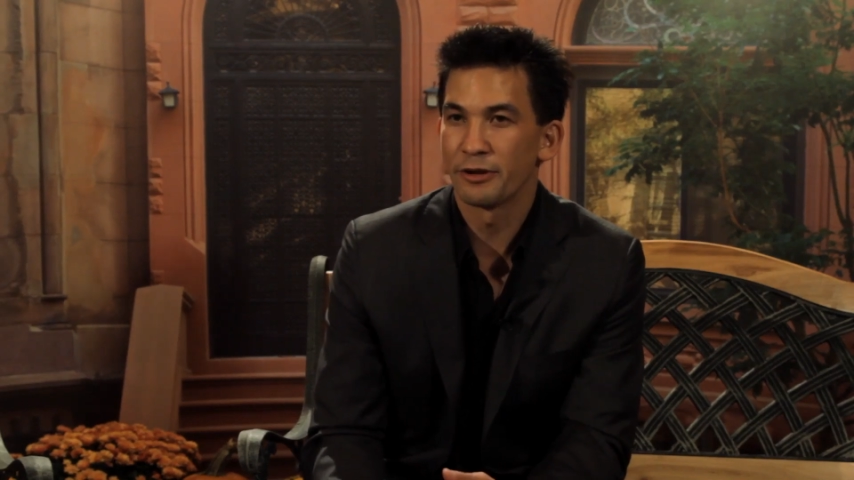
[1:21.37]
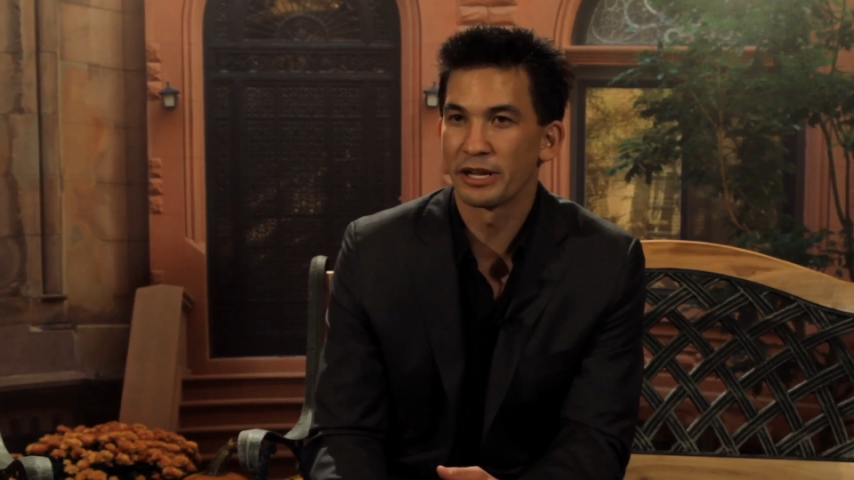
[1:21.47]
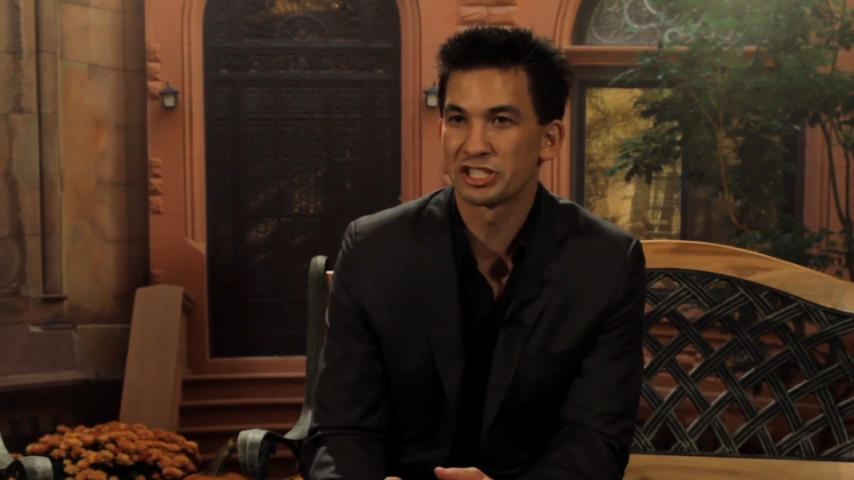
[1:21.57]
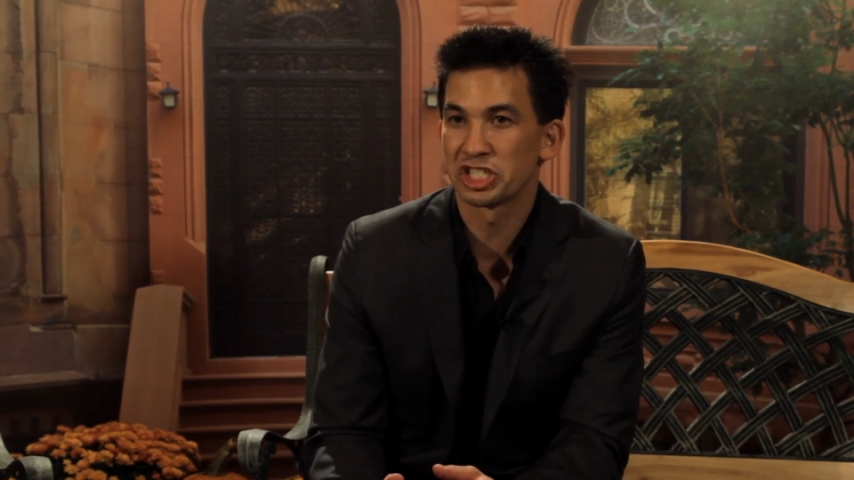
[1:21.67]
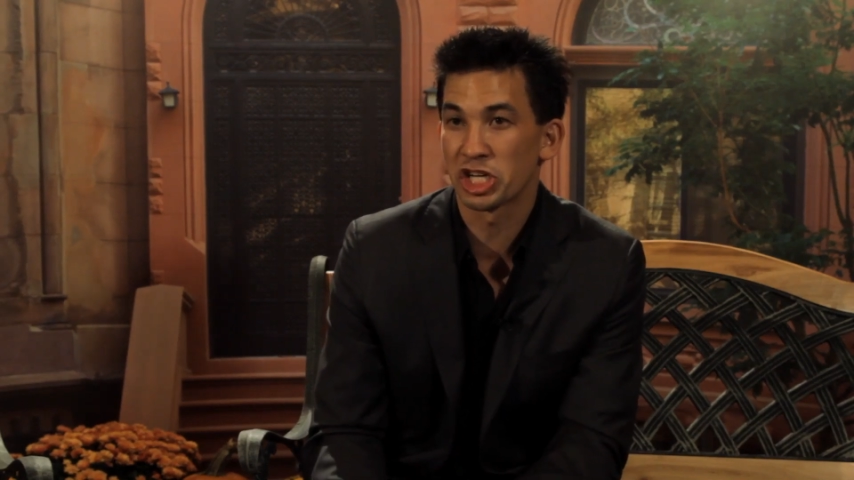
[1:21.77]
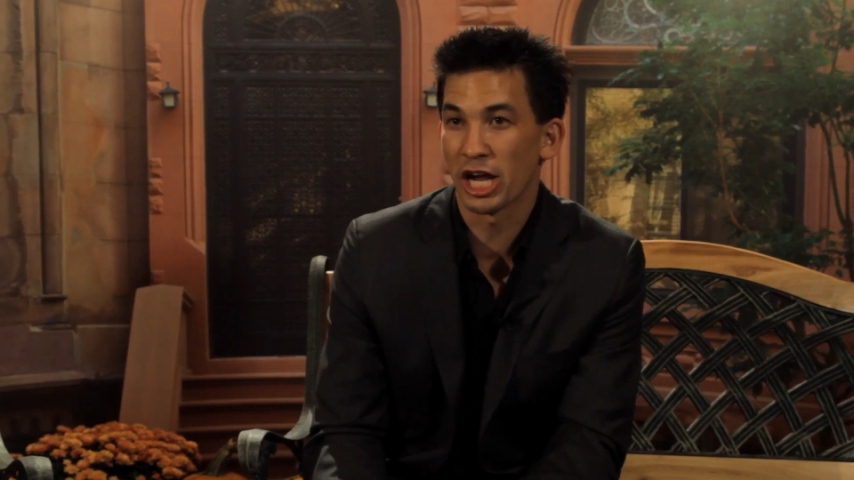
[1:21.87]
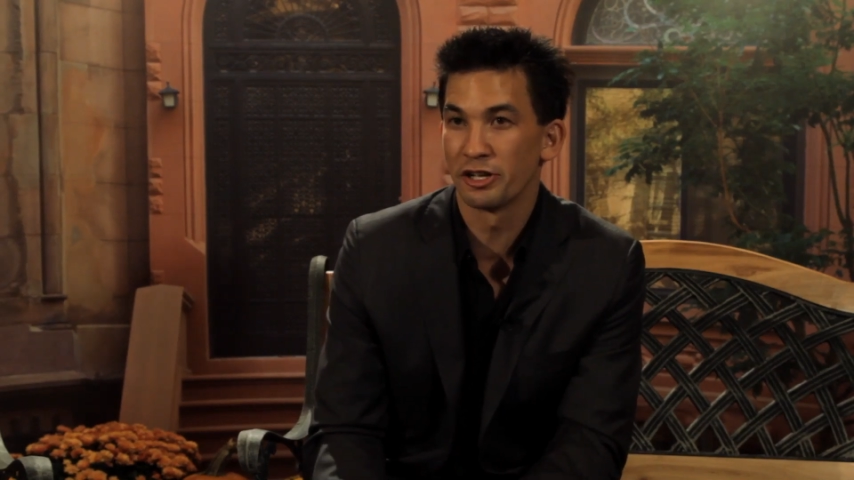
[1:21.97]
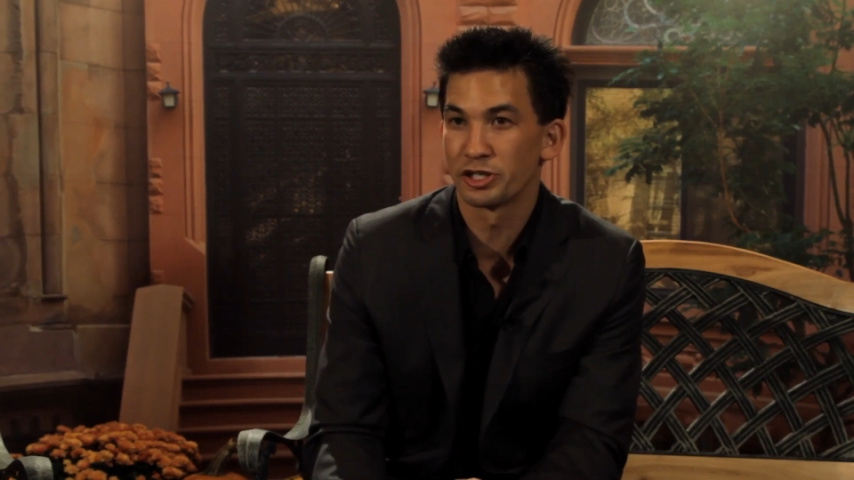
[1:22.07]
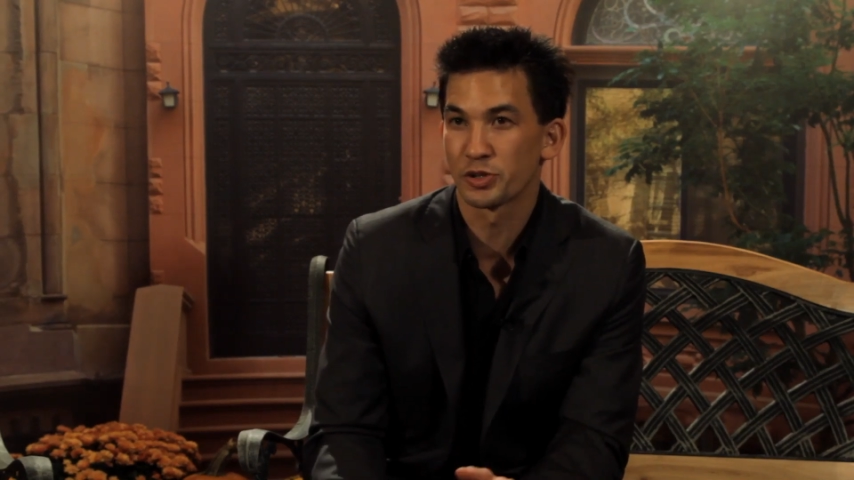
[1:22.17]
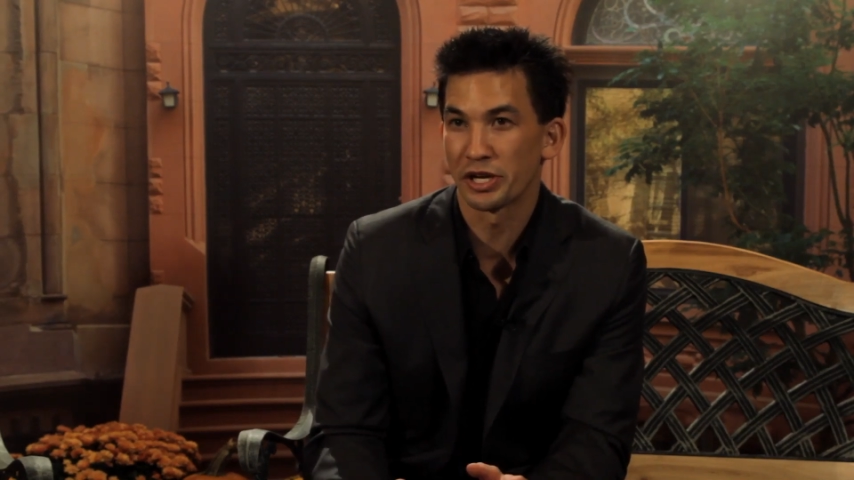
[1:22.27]
It makes you
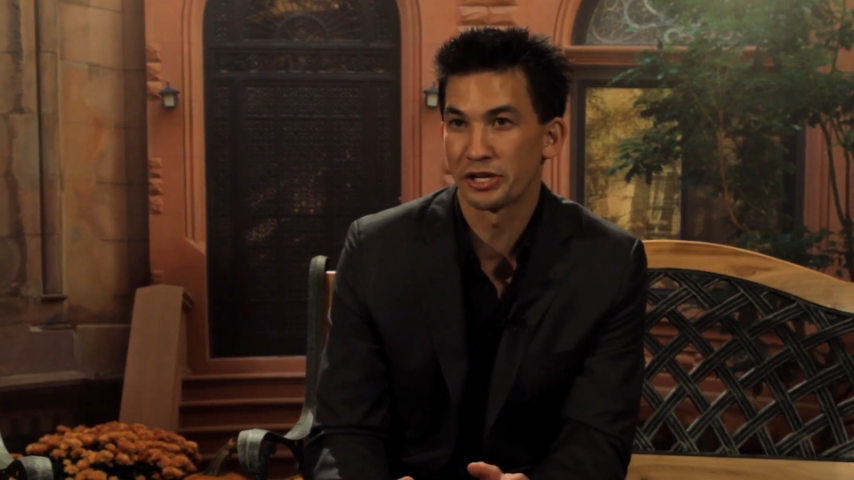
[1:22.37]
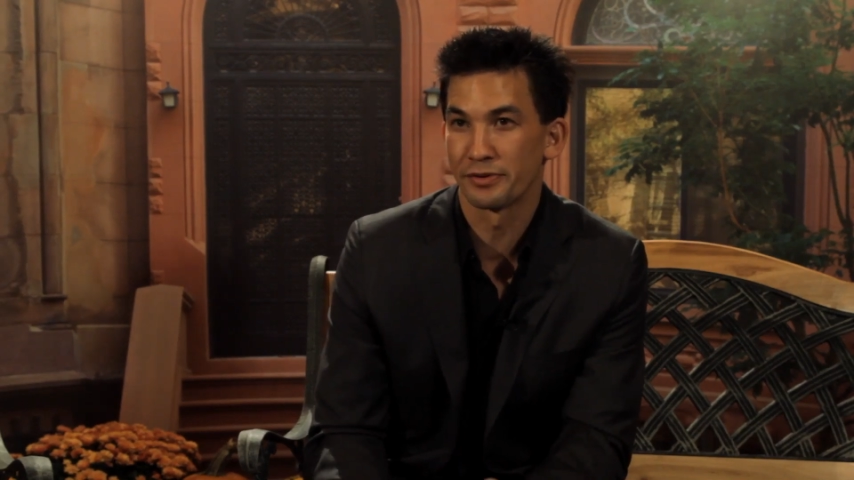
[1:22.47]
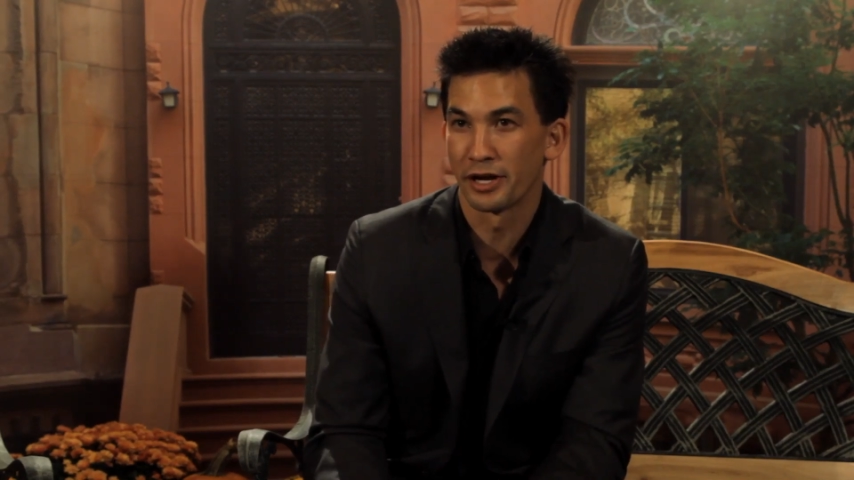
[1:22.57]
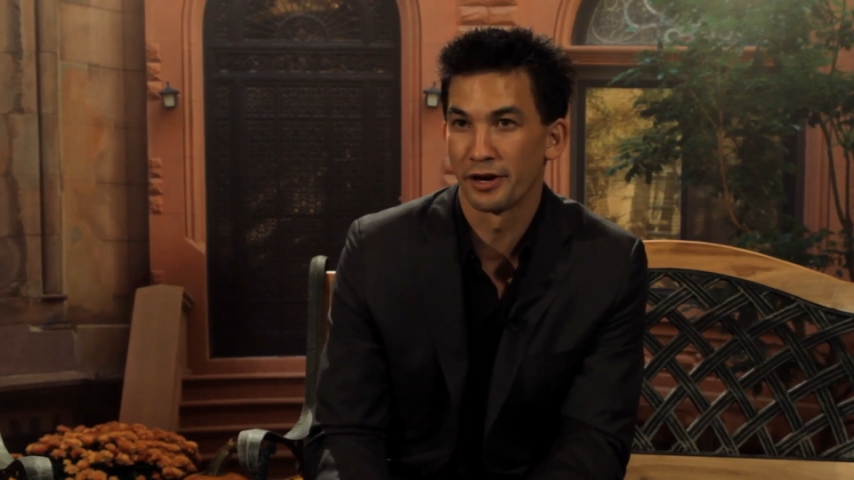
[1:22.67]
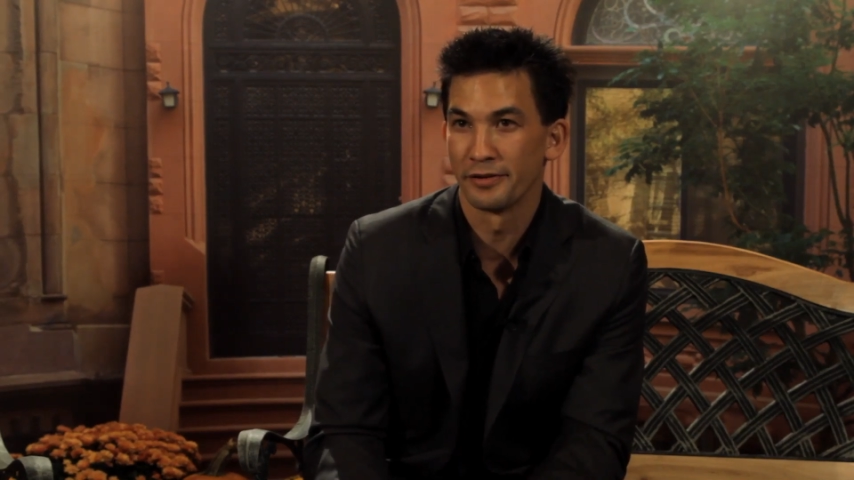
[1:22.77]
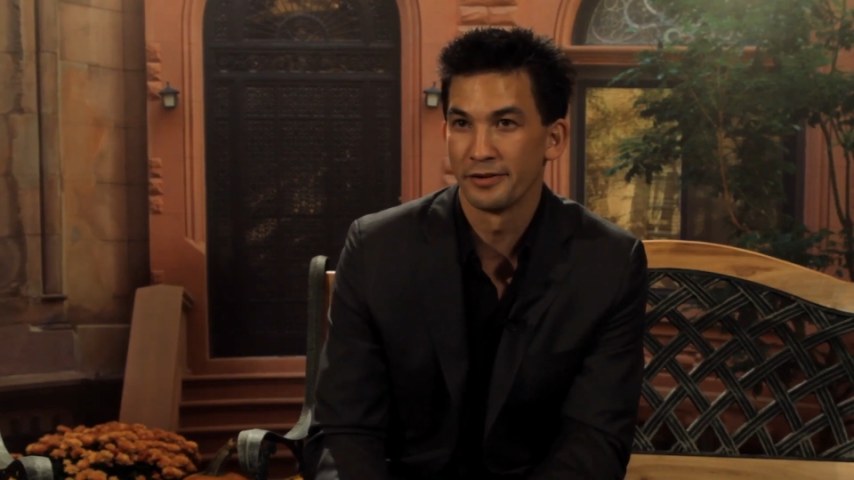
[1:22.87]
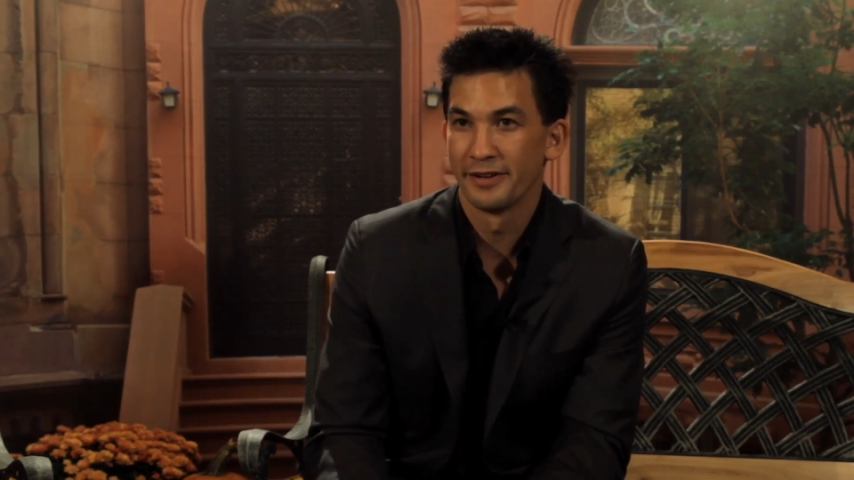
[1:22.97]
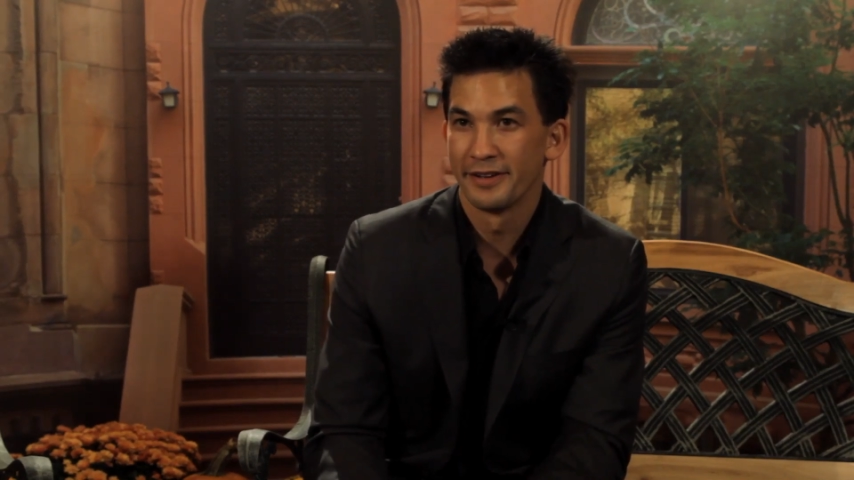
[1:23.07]
challenge what you know.